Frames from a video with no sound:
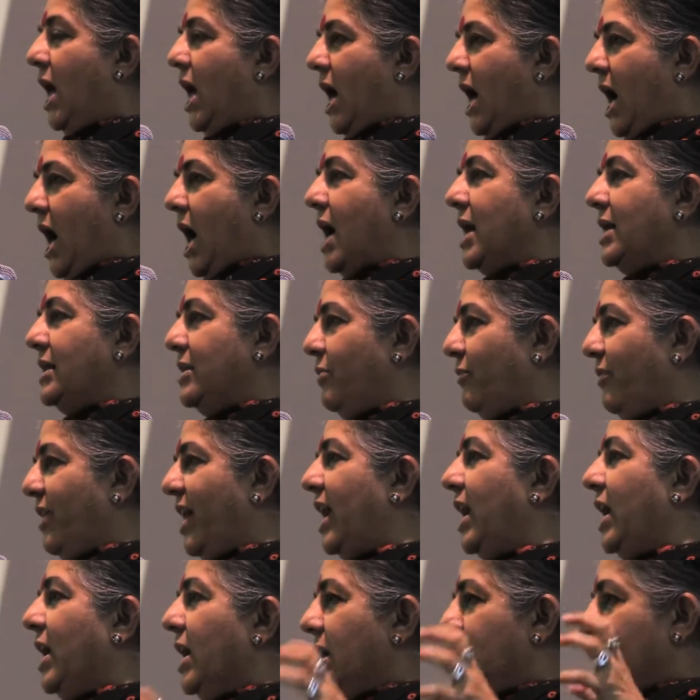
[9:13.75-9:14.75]
Either
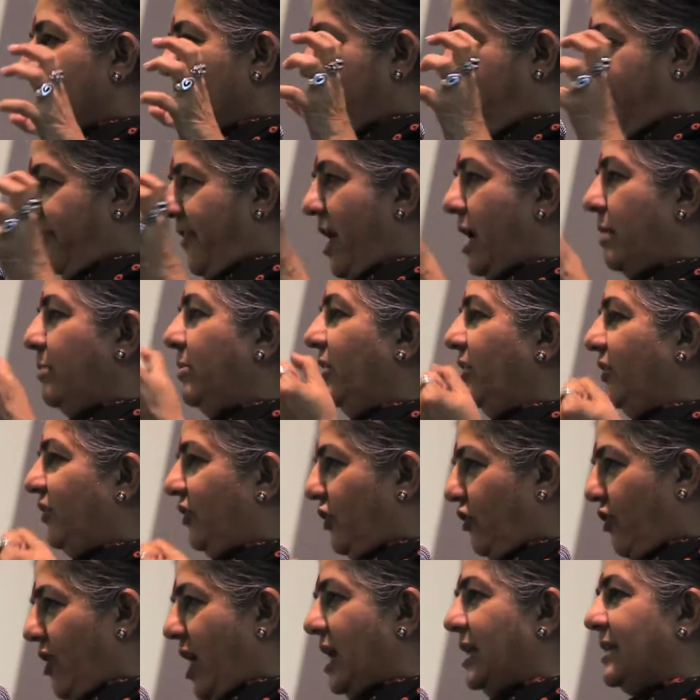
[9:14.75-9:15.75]
way, the
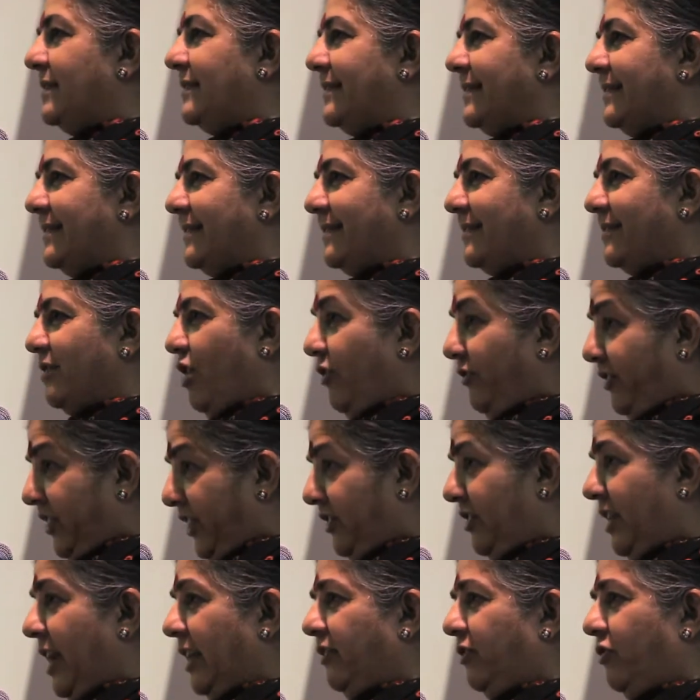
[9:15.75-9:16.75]
farmer's crisis of the
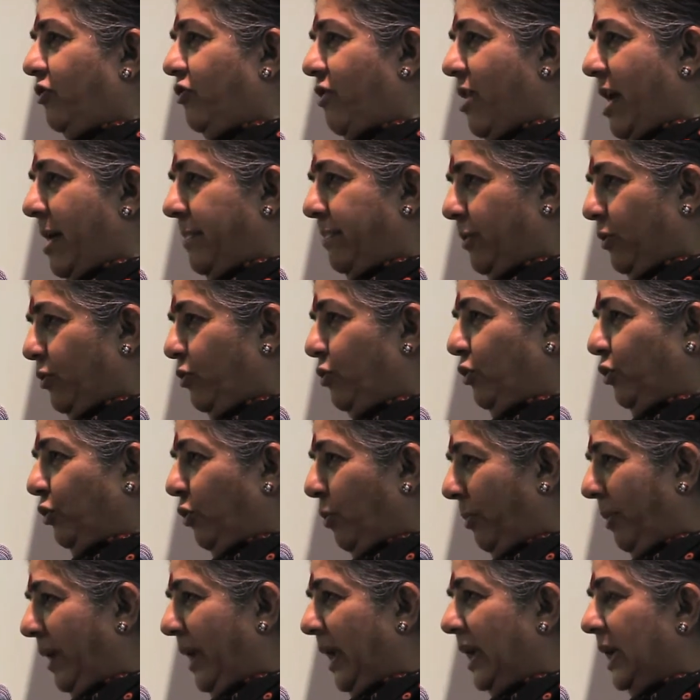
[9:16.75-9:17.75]
debt trap was so
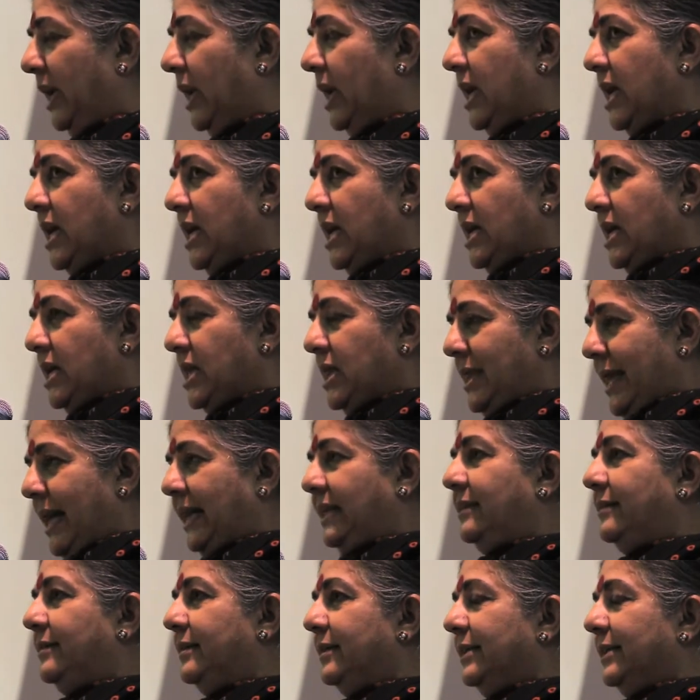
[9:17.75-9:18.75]
big
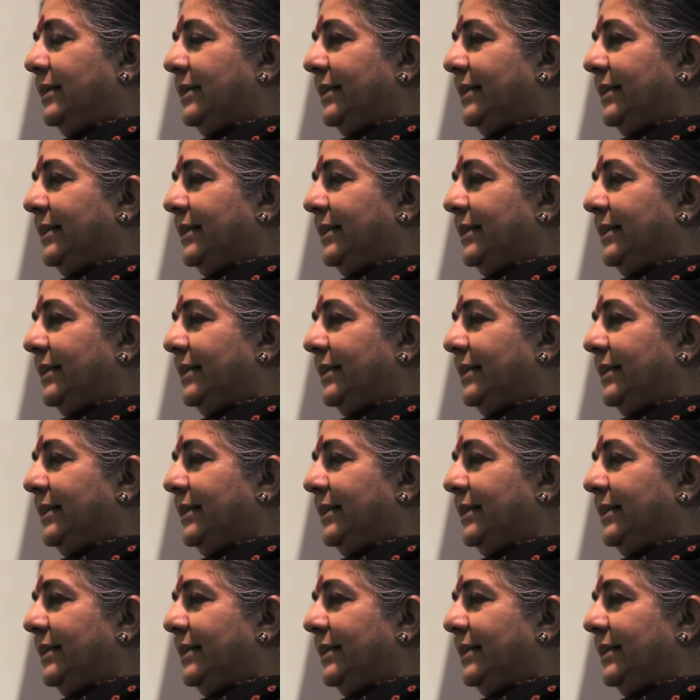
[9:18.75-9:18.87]
that